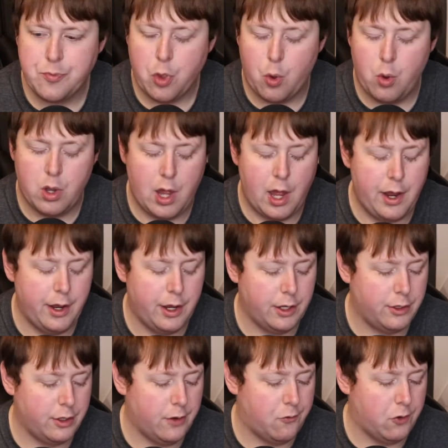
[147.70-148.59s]
Well, that
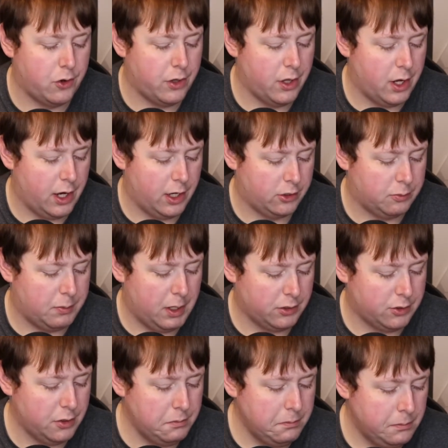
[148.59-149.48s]
hit different than I
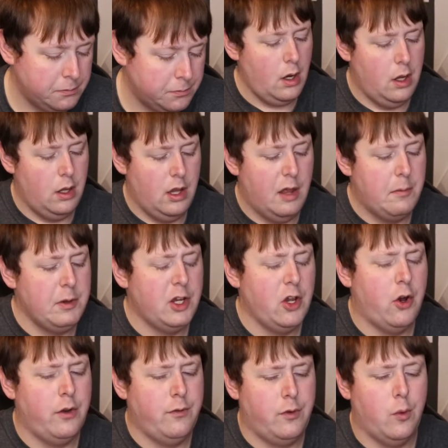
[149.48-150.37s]
expected. Let me
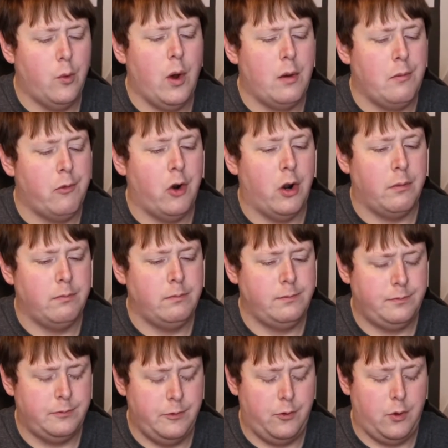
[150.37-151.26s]
go in for one more
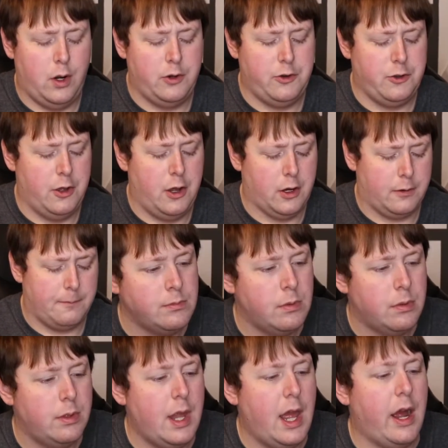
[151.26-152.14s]
before I talk.
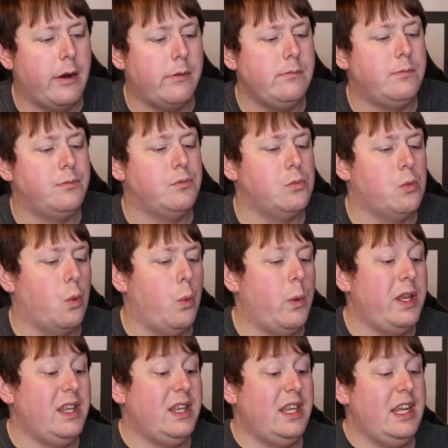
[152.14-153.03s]
Now,
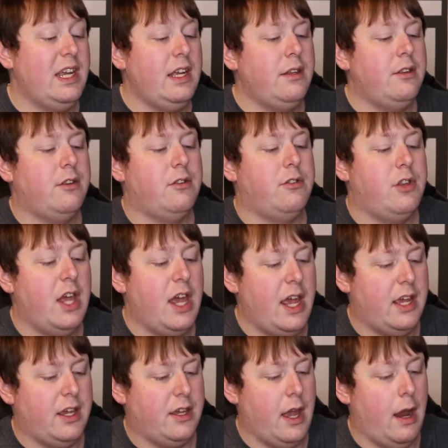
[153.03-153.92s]
we need to
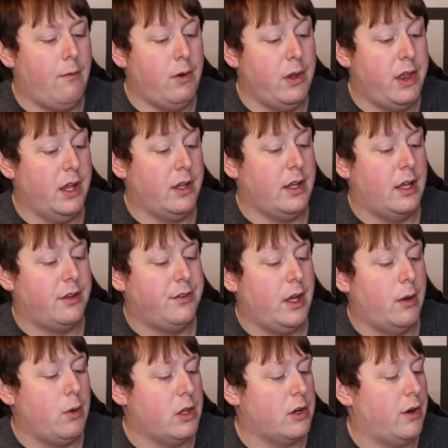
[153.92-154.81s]
take everything that I
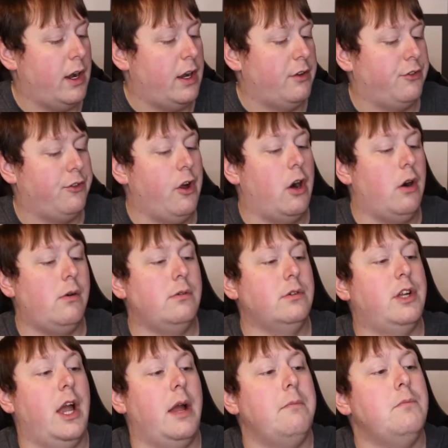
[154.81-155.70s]
say with a grain of salt,
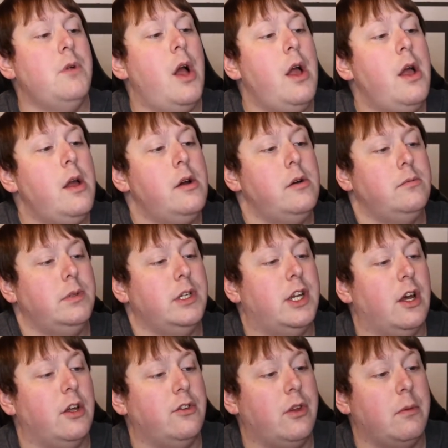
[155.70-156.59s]
okay?
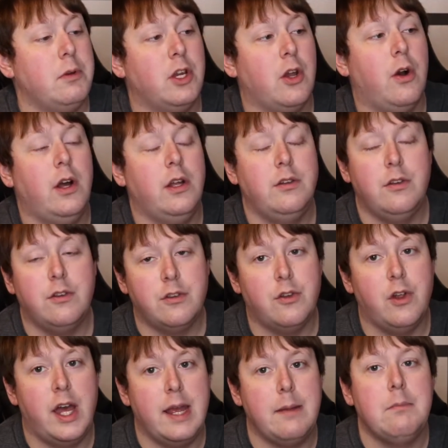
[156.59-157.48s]
Because let me go ahead and
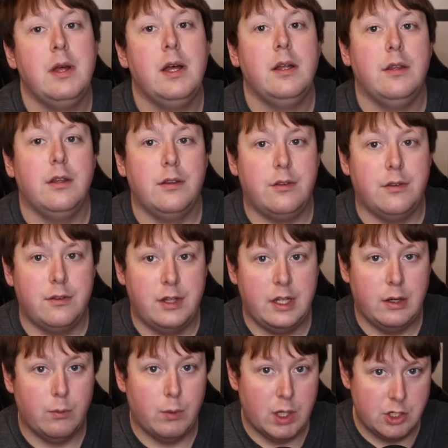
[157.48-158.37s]
disclaim, this is
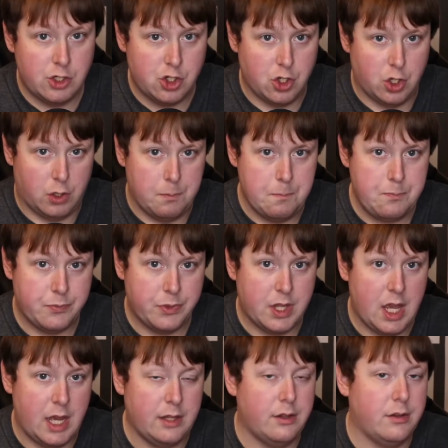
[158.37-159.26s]
the original.
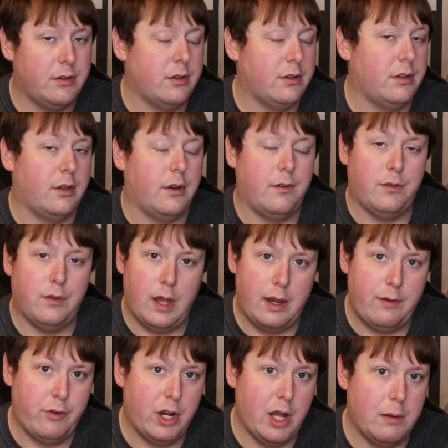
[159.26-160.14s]
Okay, this isn't a
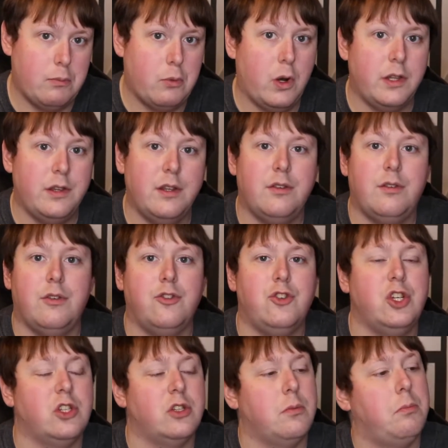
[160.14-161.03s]
flavored up one. This
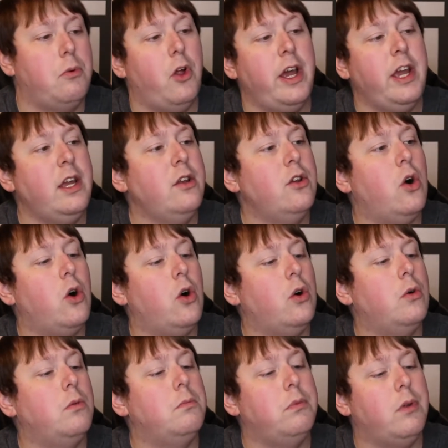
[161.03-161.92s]
is just a plain
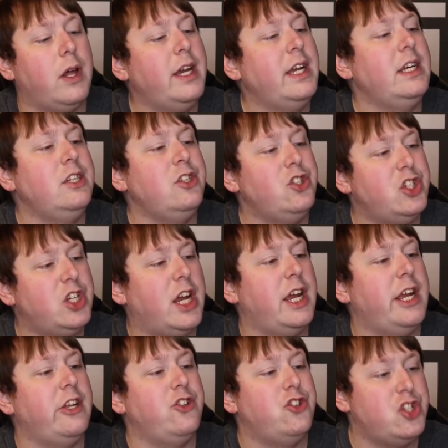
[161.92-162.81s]
old, plain
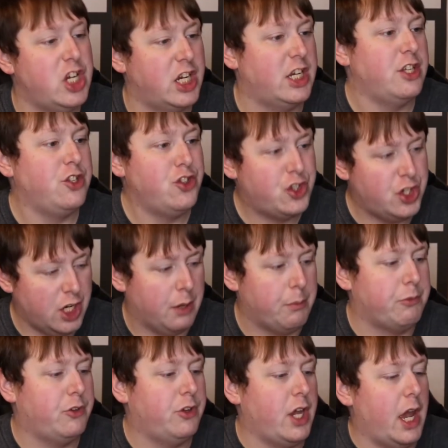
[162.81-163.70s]
Jane chicken
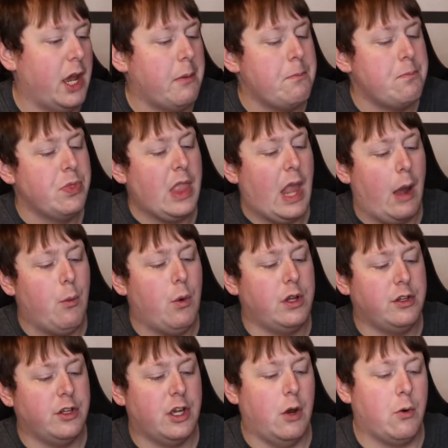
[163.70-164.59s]
chips, okay? I
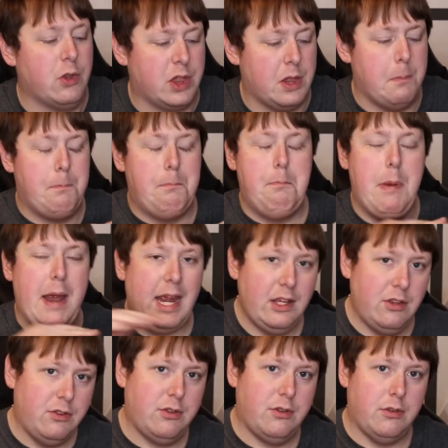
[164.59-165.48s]
wanted to go with the
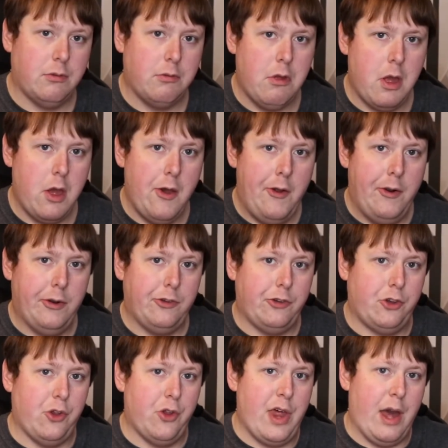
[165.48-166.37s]
base
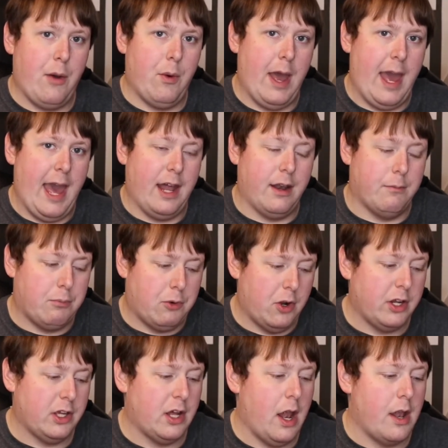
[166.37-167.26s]
so that way I had a
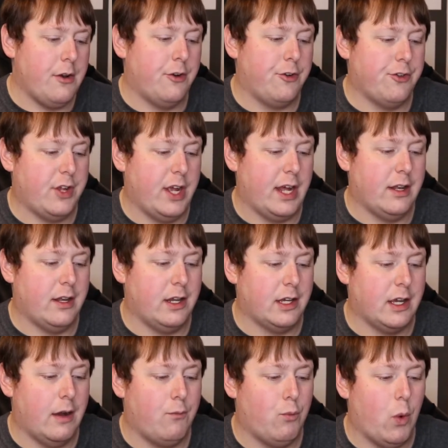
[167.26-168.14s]
pretty good
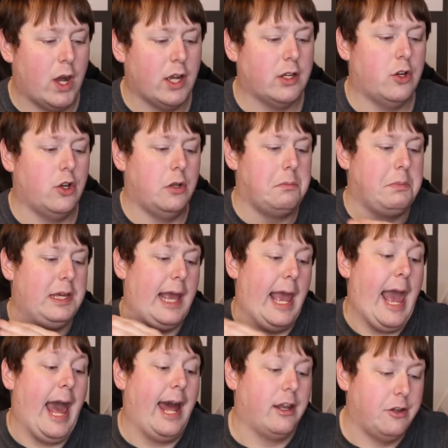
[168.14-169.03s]
understanding of what could
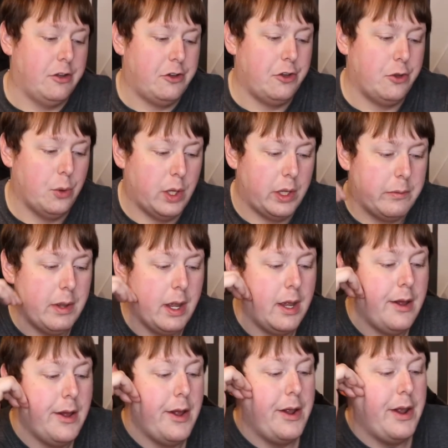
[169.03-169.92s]
be added to it.
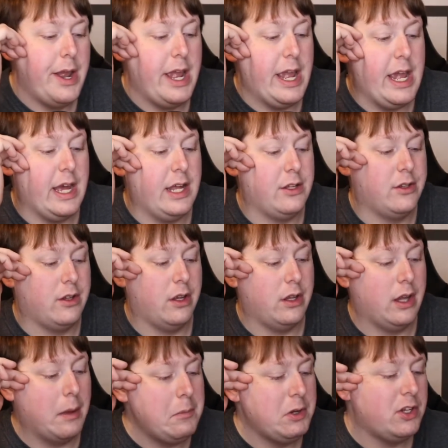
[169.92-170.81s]
And
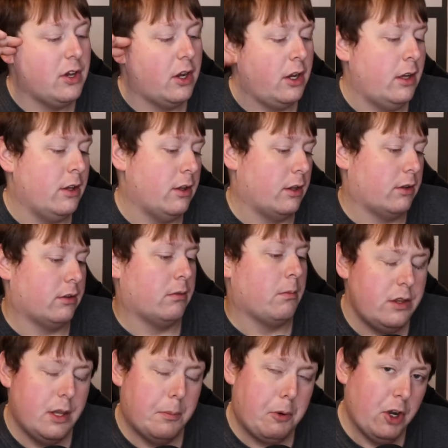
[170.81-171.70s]
let me tell you this,
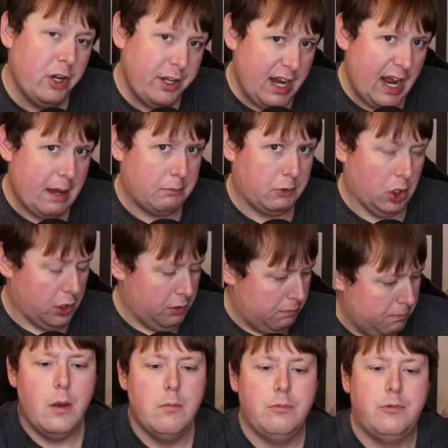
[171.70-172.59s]
they're pretty damn good.
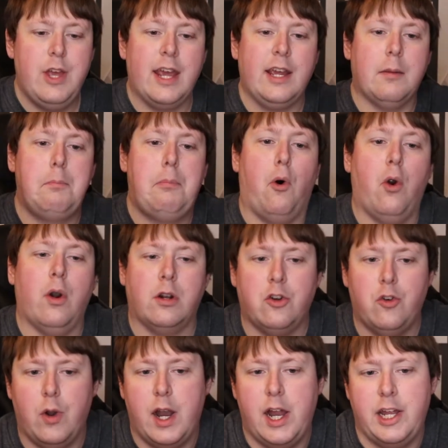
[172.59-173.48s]
Take a
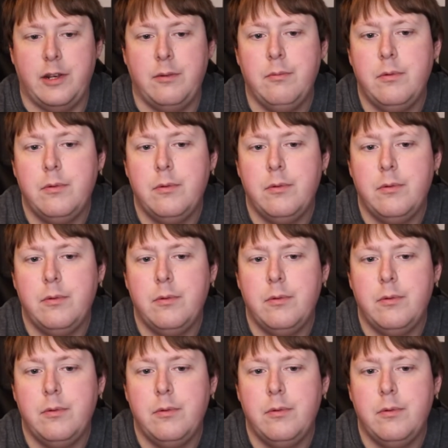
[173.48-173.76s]
pork rind,